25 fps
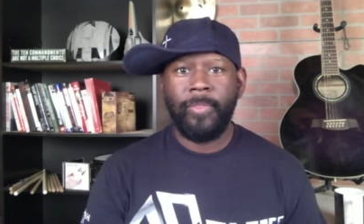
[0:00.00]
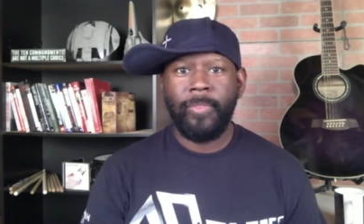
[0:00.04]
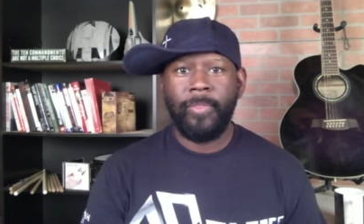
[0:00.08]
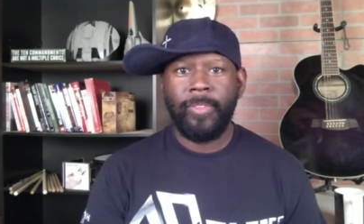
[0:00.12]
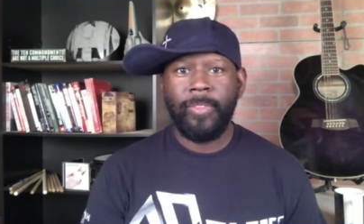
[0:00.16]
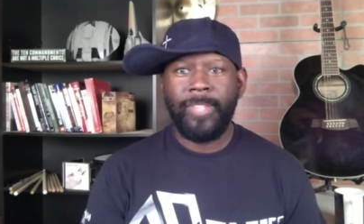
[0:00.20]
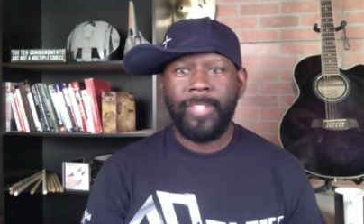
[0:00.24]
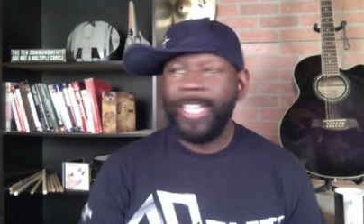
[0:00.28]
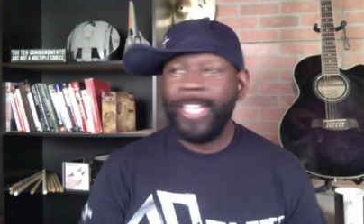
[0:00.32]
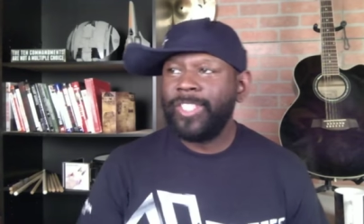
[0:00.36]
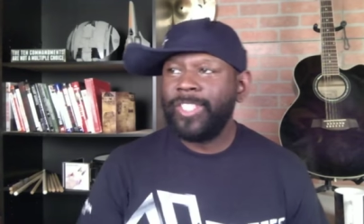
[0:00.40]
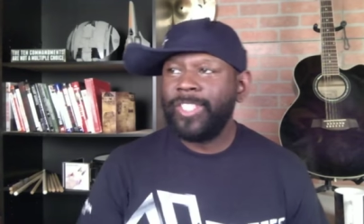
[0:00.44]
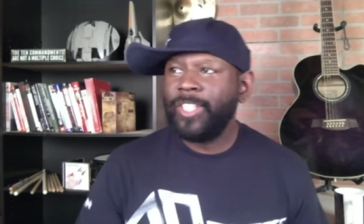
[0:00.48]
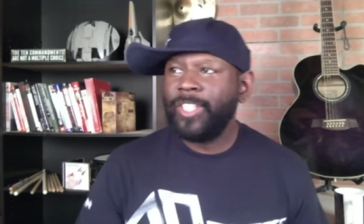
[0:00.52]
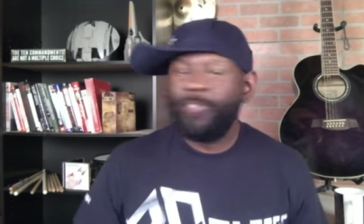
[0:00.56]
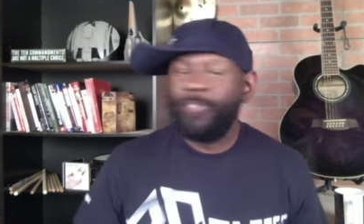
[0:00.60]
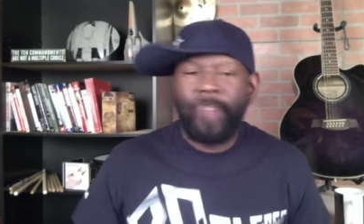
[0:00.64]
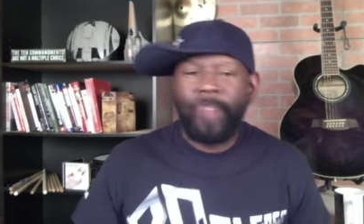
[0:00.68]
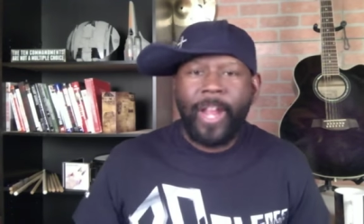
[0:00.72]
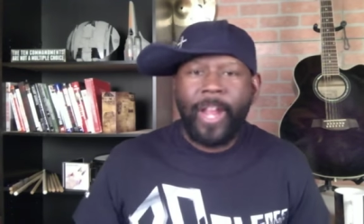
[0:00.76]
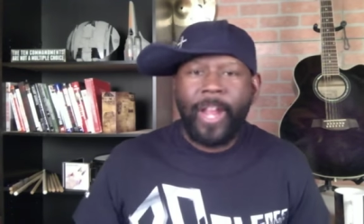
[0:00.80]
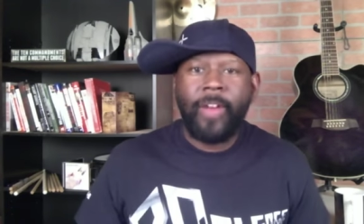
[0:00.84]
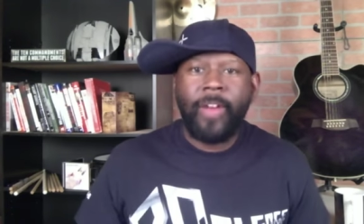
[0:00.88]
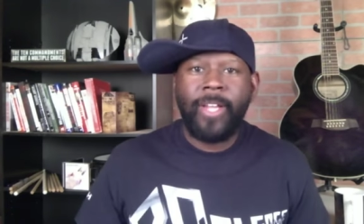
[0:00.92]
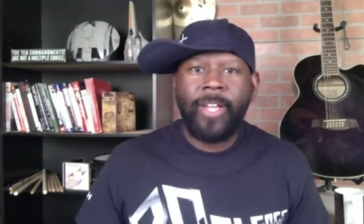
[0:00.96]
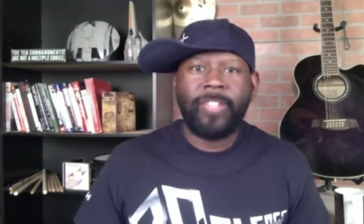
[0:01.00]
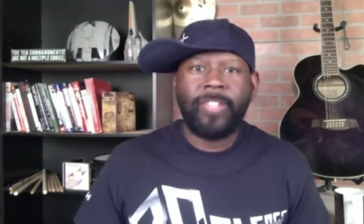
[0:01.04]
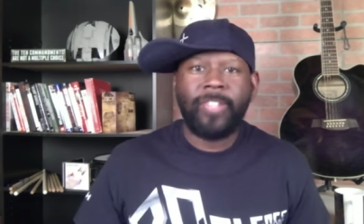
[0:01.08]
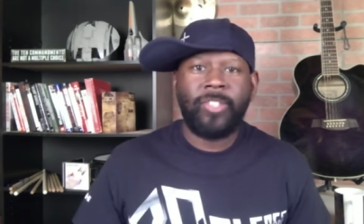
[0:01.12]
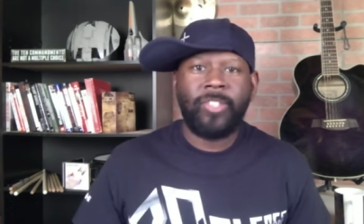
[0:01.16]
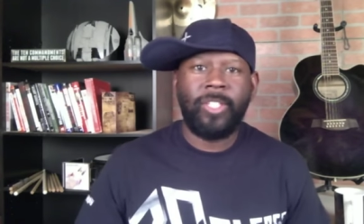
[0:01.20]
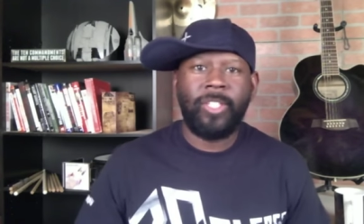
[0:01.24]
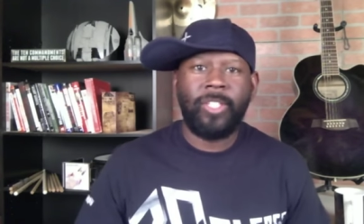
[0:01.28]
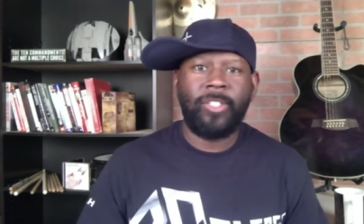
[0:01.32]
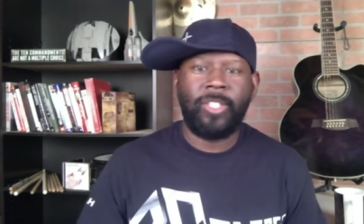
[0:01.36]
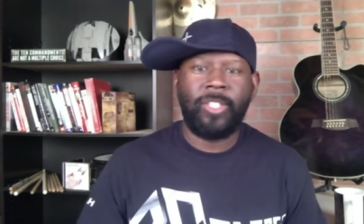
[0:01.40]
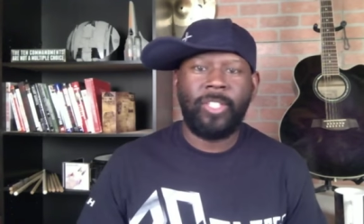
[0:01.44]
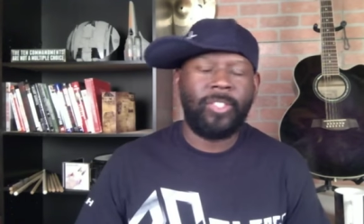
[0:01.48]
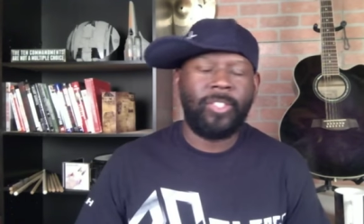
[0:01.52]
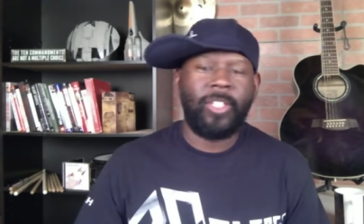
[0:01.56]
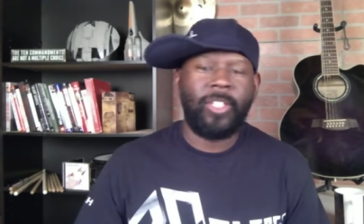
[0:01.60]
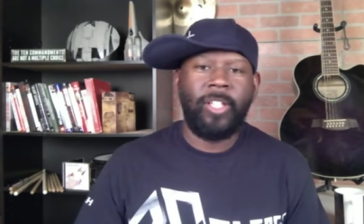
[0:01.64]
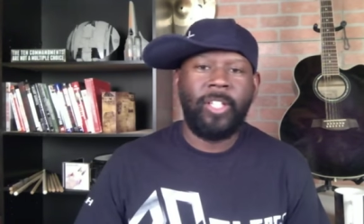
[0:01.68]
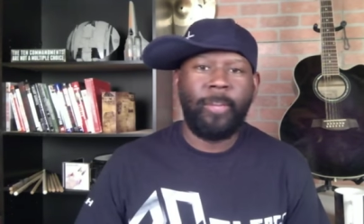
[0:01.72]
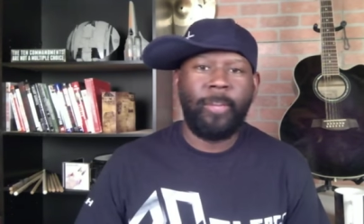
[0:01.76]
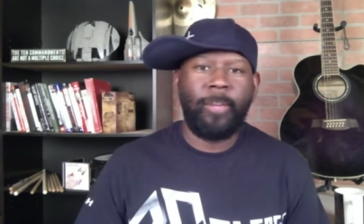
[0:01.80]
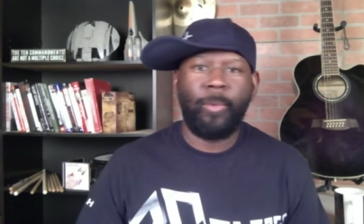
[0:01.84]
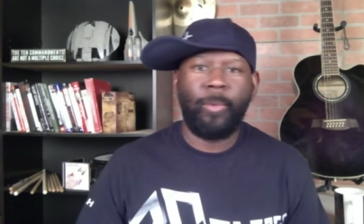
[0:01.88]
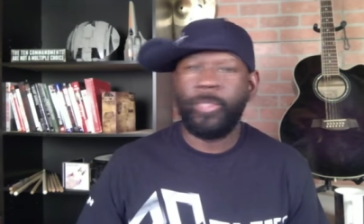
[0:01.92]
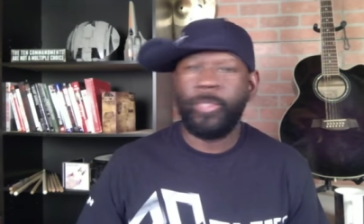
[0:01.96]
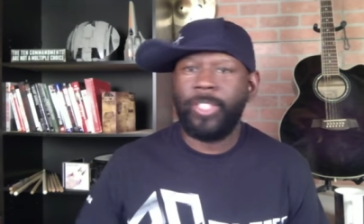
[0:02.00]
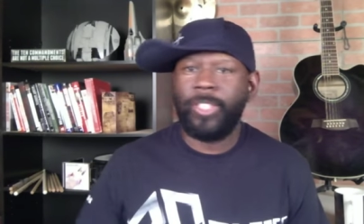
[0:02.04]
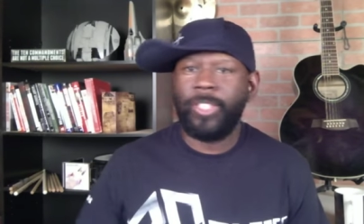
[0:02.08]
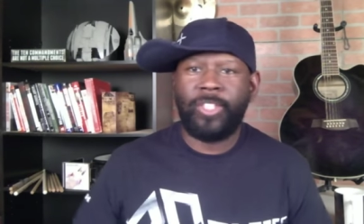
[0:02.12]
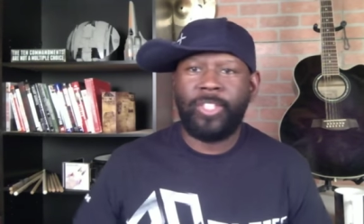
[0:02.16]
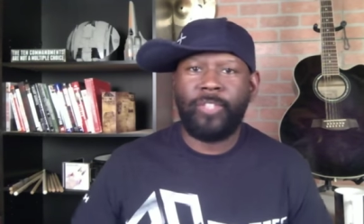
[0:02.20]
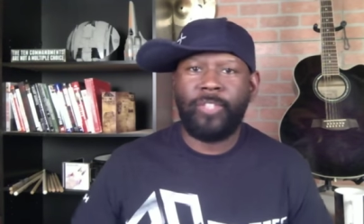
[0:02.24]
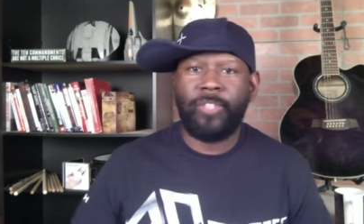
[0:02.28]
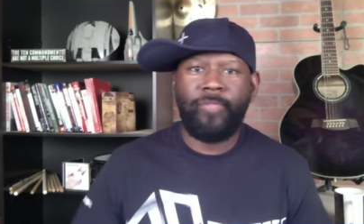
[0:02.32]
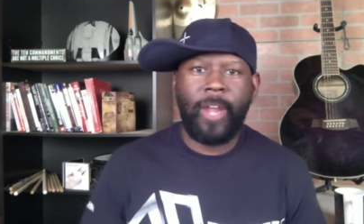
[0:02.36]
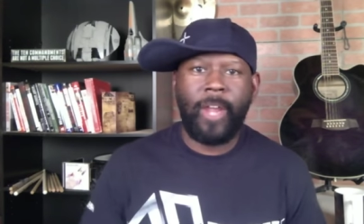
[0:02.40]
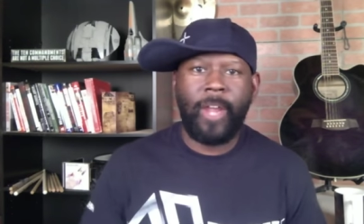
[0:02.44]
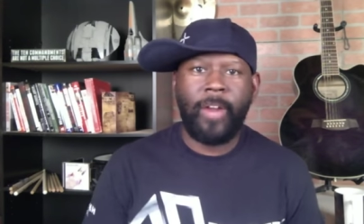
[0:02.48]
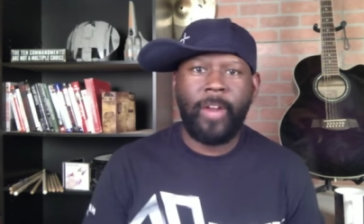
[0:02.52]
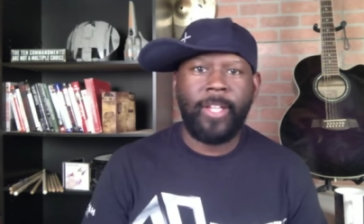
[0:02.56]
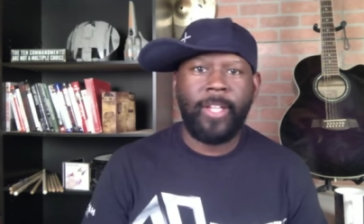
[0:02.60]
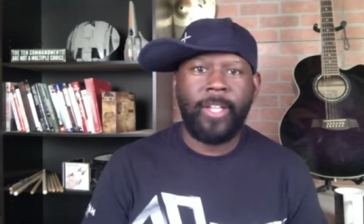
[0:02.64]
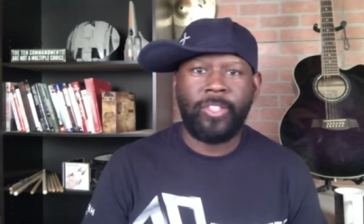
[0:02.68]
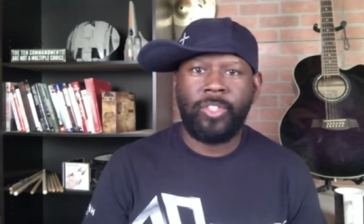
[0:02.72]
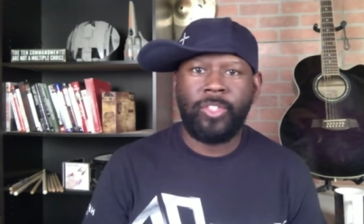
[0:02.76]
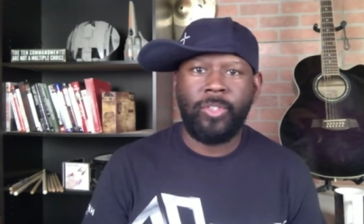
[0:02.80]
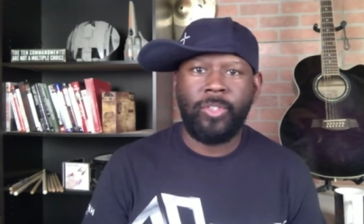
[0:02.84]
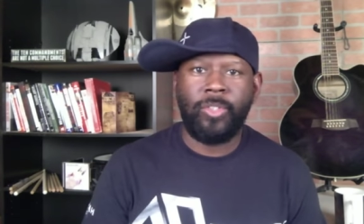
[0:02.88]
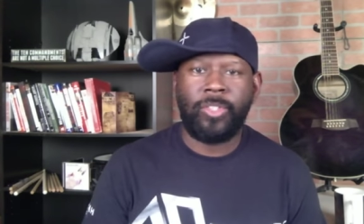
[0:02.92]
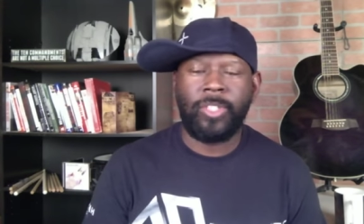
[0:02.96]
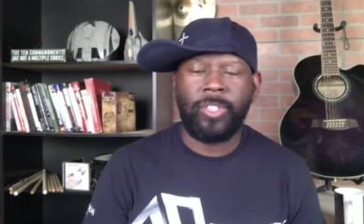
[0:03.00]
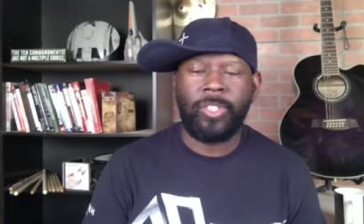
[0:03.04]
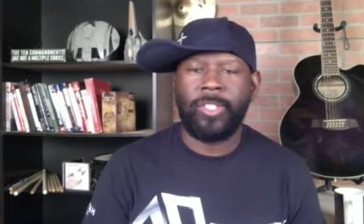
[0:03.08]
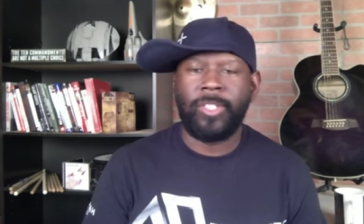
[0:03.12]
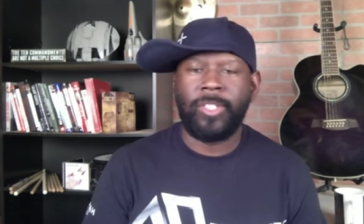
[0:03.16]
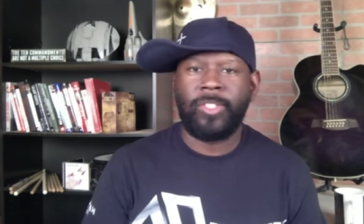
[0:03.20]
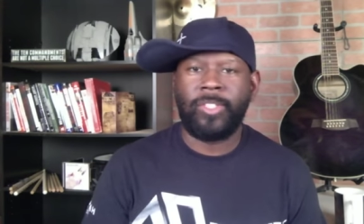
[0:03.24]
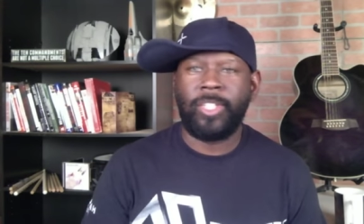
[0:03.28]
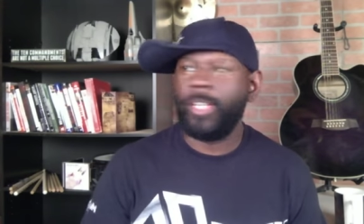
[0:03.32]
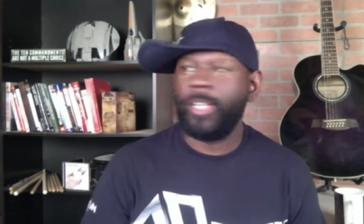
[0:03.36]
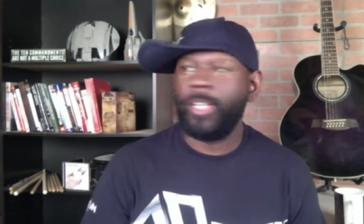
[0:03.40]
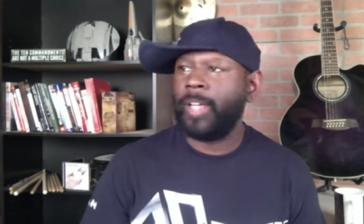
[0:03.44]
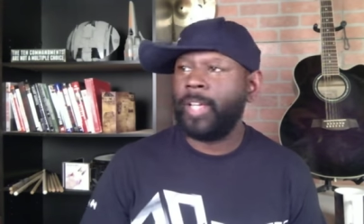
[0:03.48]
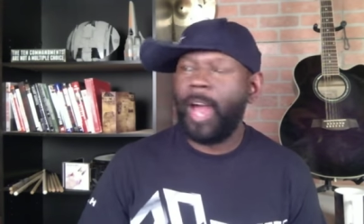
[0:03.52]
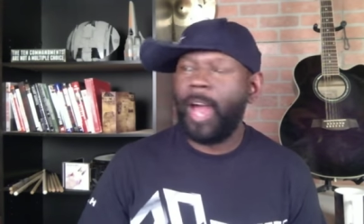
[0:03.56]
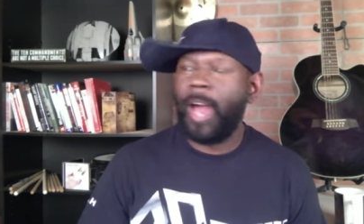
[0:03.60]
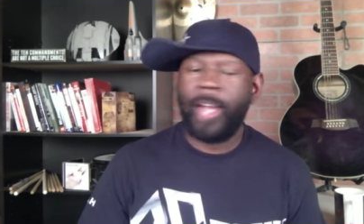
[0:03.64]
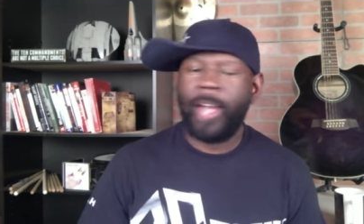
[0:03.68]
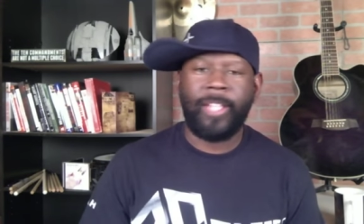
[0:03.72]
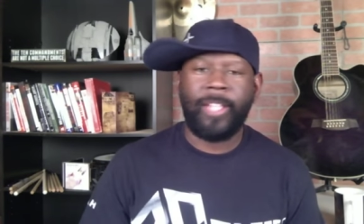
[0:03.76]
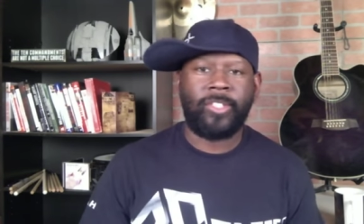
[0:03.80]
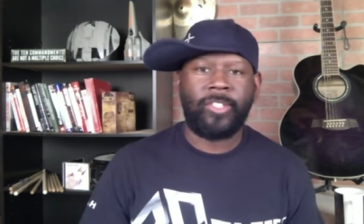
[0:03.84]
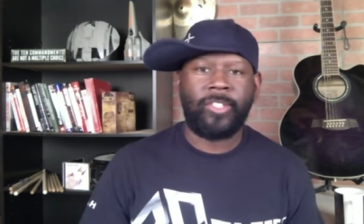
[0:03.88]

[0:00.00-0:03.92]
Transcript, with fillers: This is fairness to, to, to liberals. This is fairness to, to, the, to the godless, to the